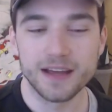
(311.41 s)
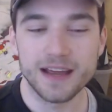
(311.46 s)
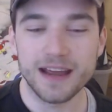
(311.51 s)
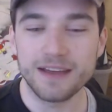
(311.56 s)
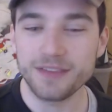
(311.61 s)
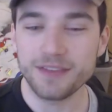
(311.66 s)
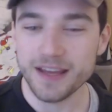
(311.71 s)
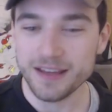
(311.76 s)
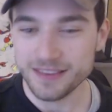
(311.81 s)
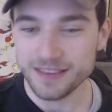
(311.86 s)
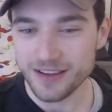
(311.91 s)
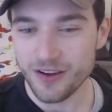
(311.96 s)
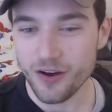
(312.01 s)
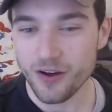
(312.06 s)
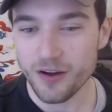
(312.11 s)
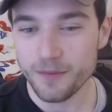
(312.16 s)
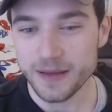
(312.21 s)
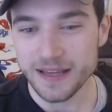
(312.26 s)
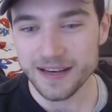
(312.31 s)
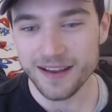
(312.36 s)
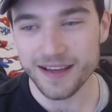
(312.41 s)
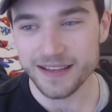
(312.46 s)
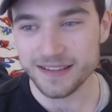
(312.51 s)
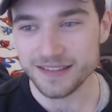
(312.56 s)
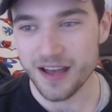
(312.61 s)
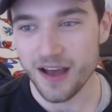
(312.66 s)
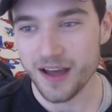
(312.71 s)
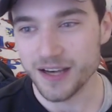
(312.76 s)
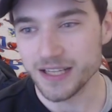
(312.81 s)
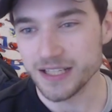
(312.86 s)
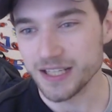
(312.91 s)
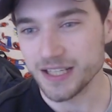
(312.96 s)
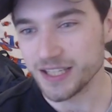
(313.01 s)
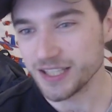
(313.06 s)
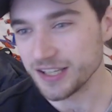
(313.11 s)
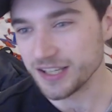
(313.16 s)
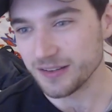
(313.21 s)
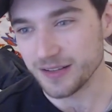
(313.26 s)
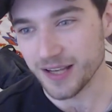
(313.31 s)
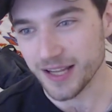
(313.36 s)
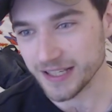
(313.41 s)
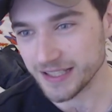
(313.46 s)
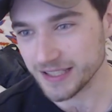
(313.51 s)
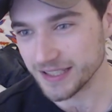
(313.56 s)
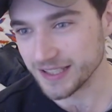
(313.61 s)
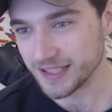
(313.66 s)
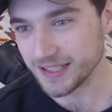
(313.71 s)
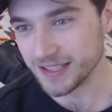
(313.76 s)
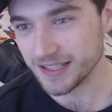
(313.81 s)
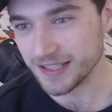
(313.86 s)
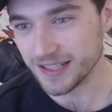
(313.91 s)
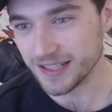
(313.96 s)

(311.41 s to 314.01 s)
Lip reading: If they got to be like turning a hue like a